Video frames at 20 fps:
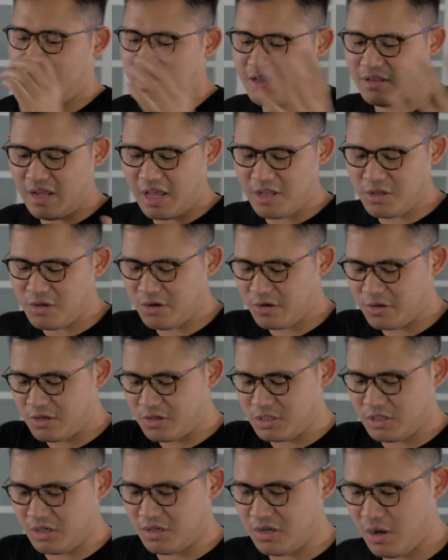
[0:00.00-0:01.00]
and, and you're
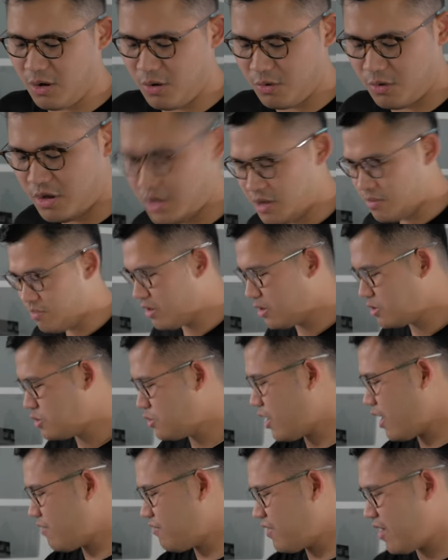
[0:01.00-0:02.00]
good to go because
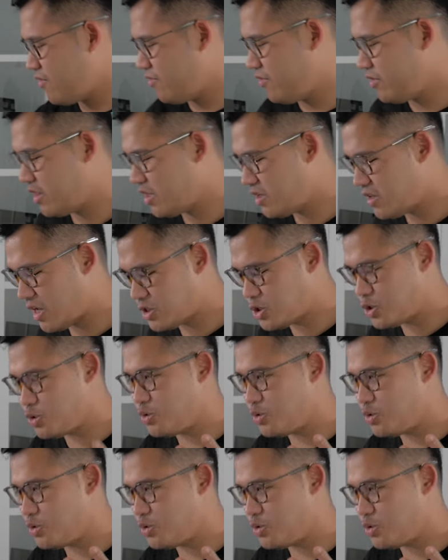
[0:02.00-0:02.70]
you have everything that